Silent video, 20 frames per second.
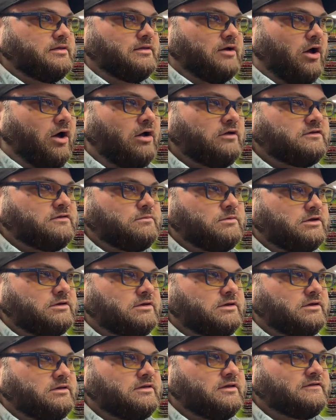
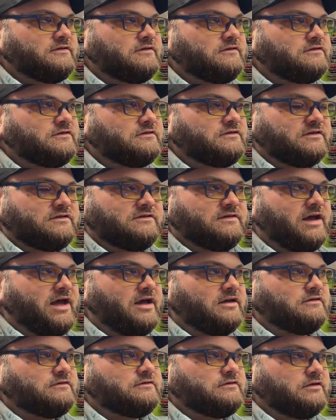Ultimately, this is just a
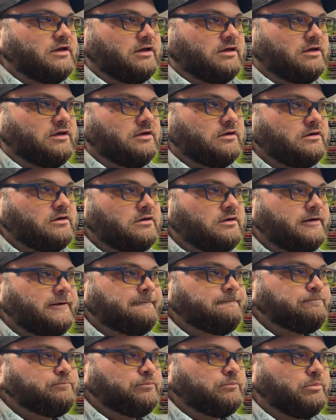test, like here.
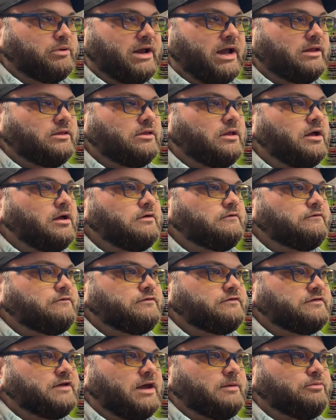But I love
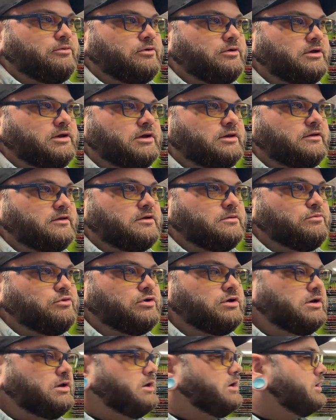skateboarding in the
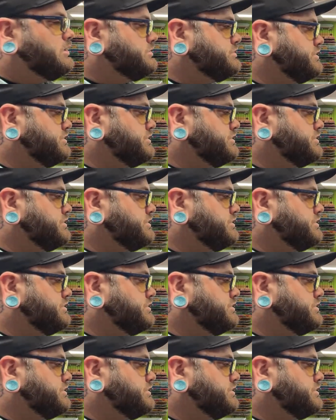community and